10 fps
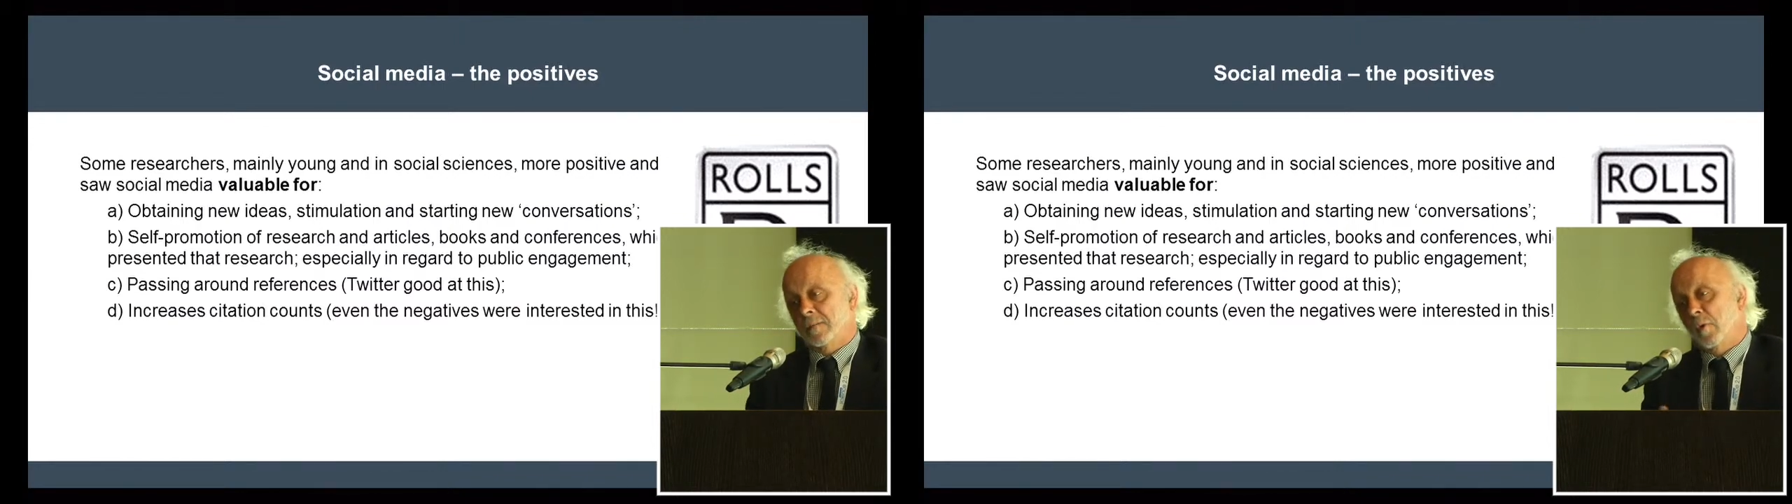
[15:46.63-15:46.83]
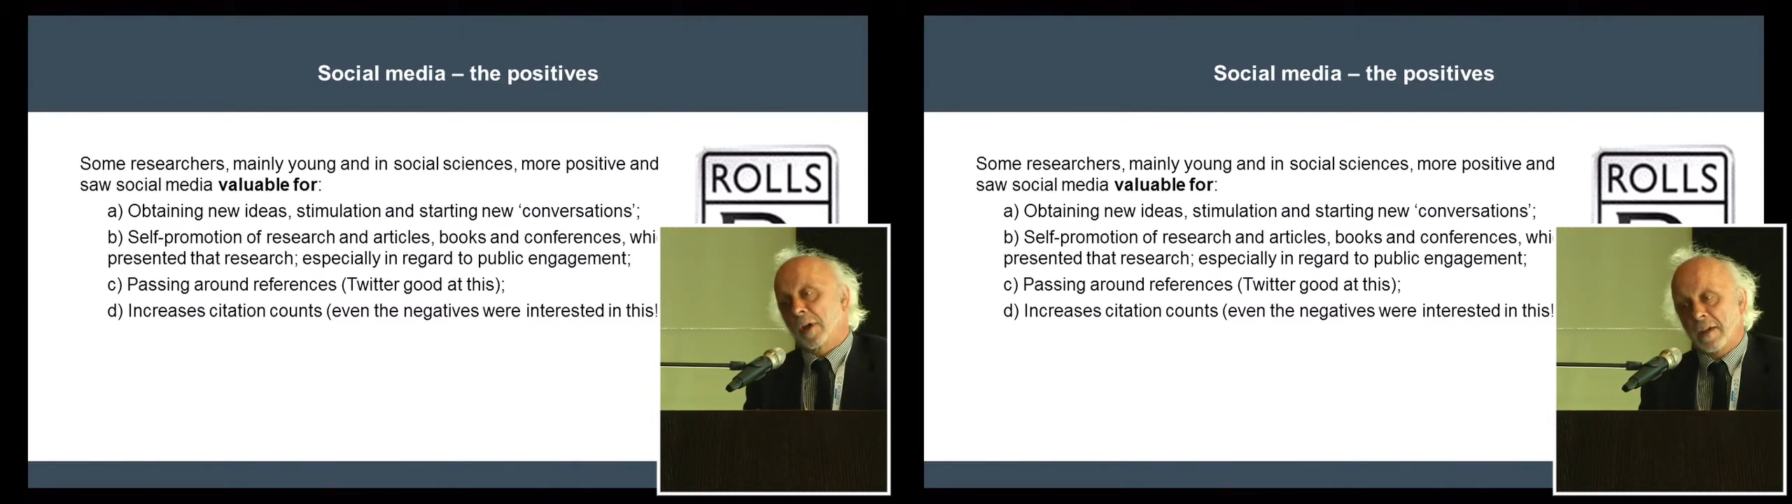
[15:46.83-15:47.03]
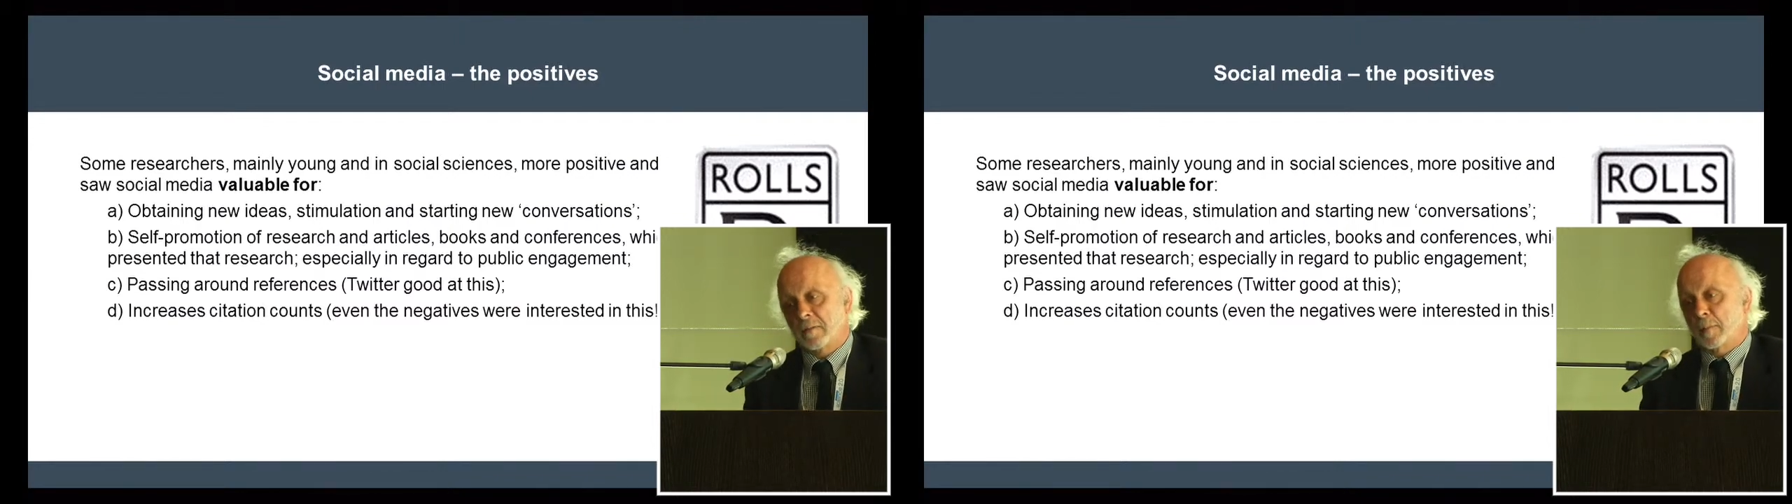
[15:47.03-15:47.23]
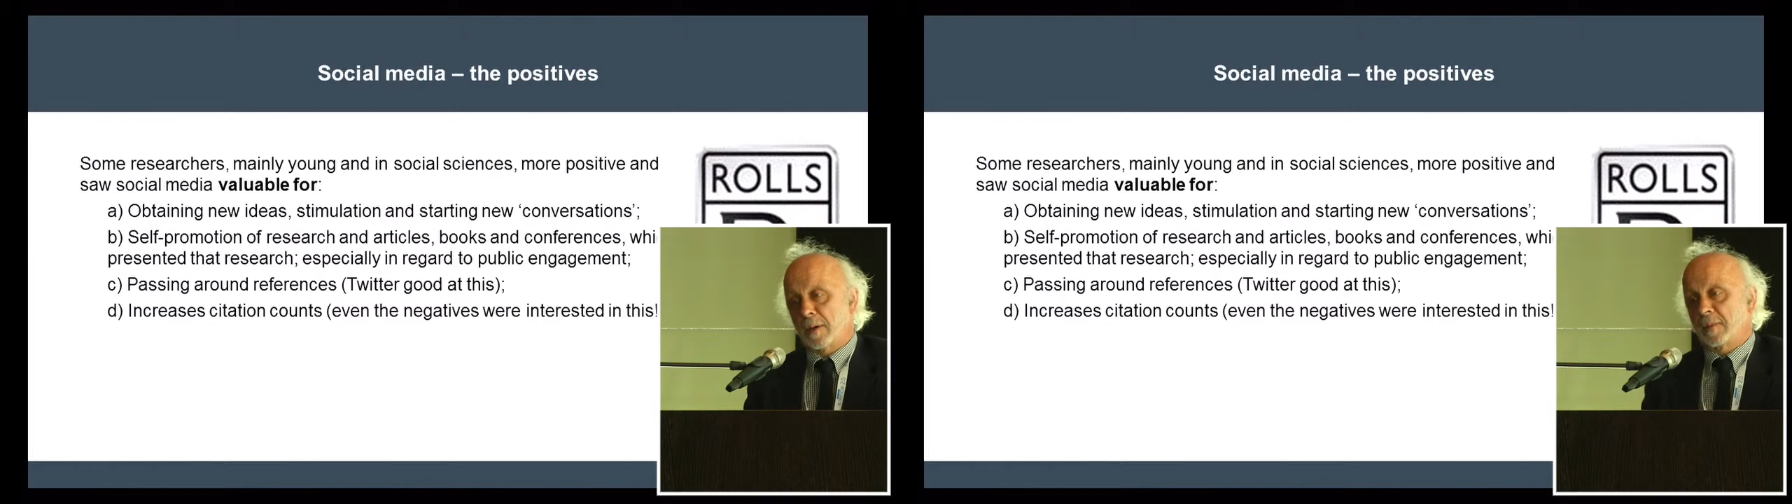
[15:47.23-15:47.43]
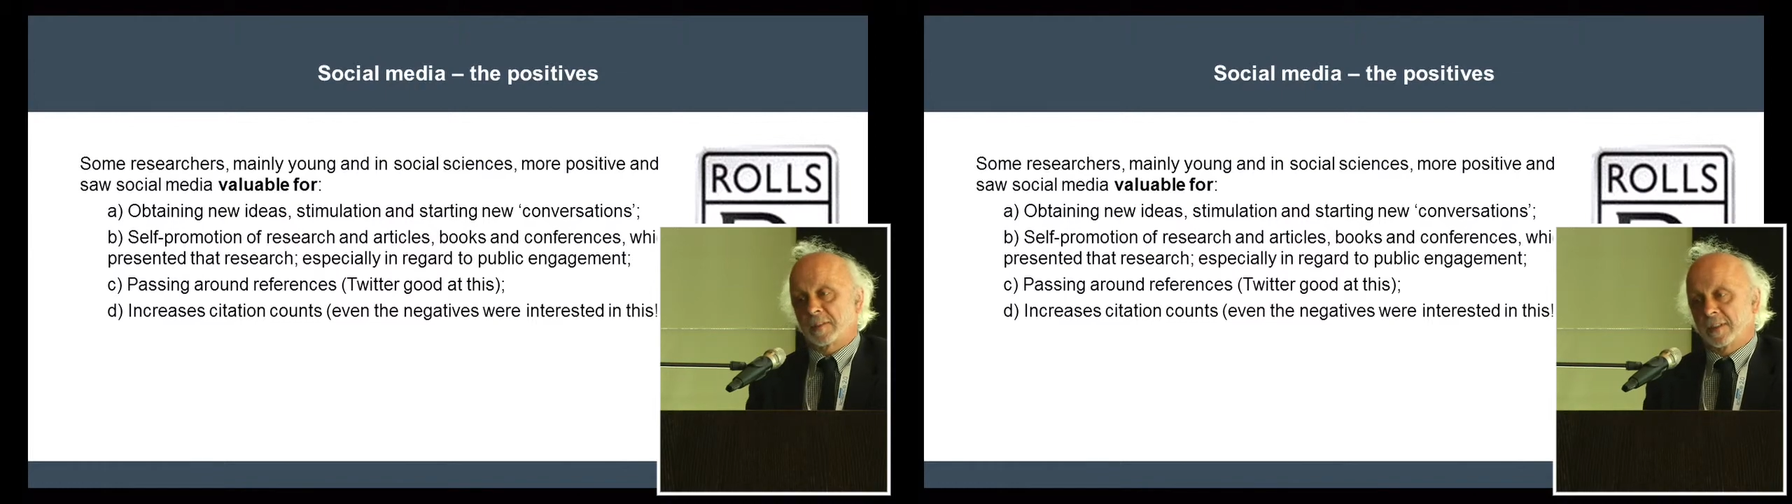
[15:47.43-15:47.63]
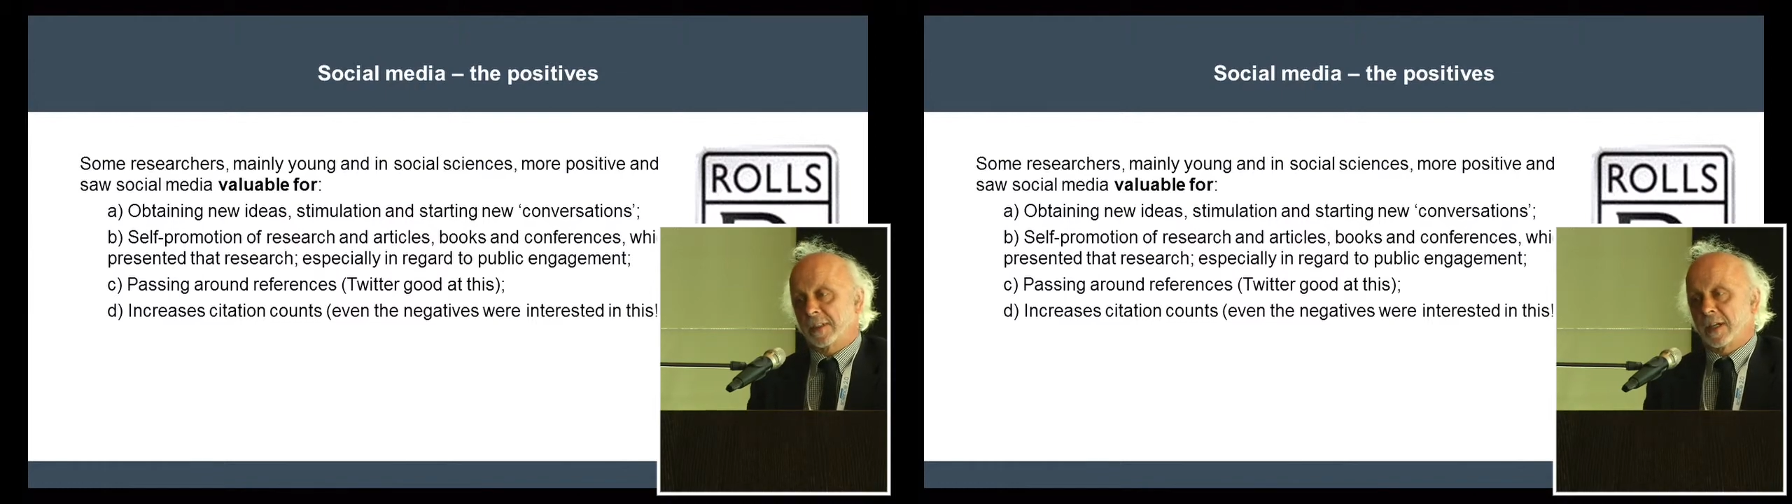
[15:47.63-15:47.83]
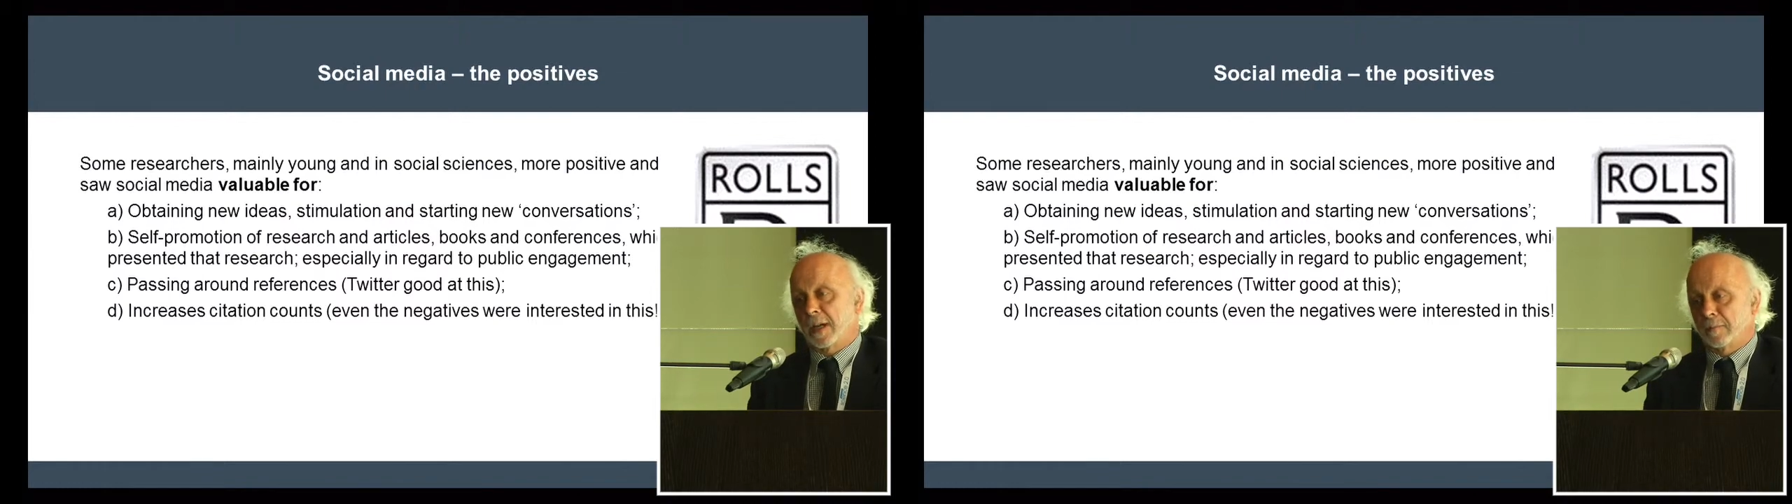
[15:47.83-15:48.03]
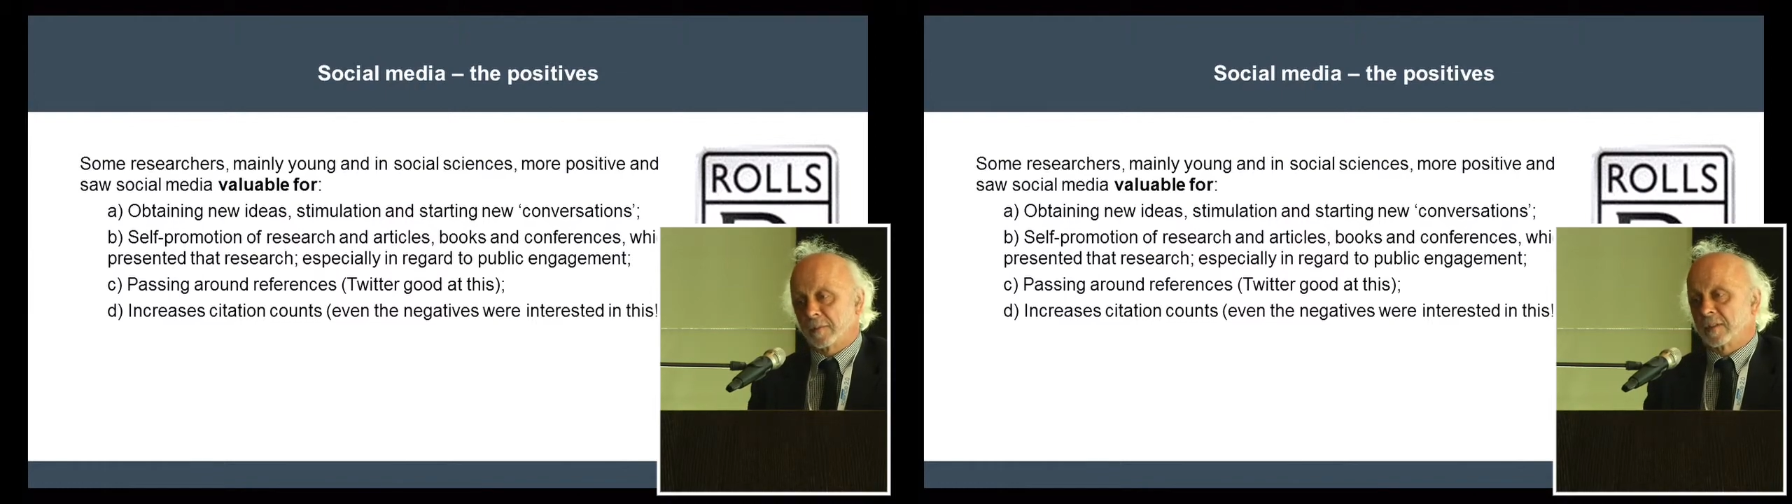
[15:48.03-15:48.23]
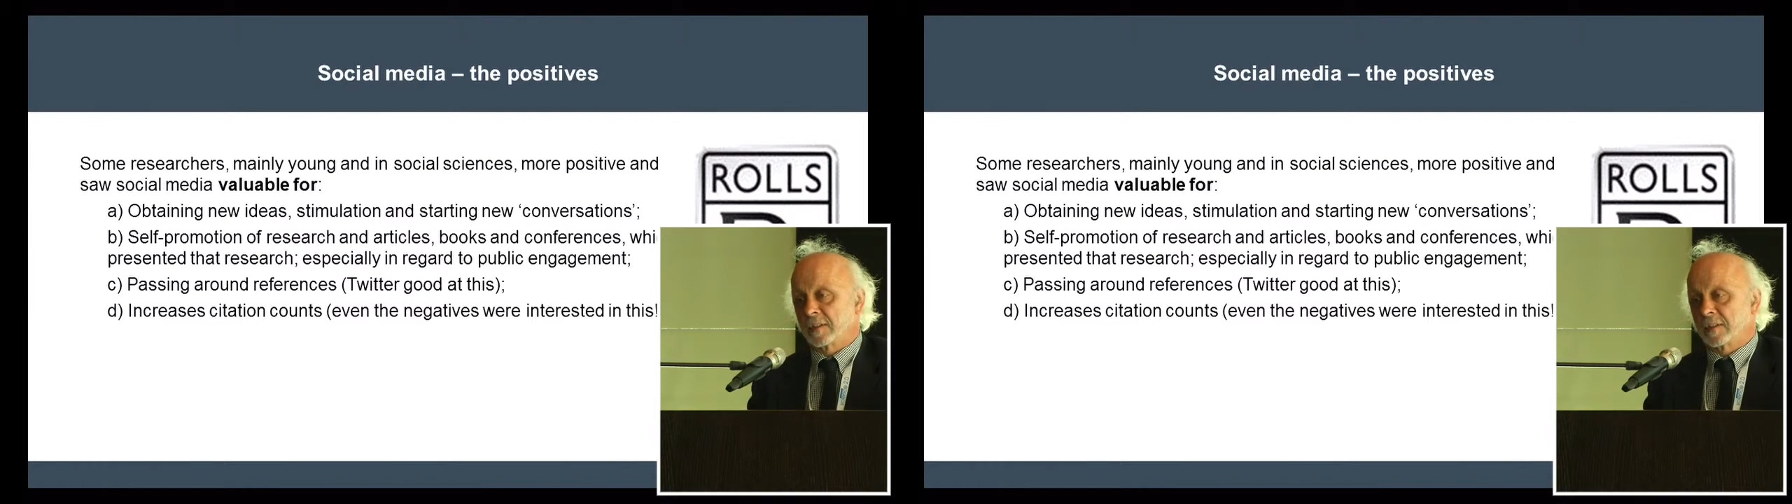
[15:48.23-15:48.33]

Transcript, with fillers: whatever publicity comes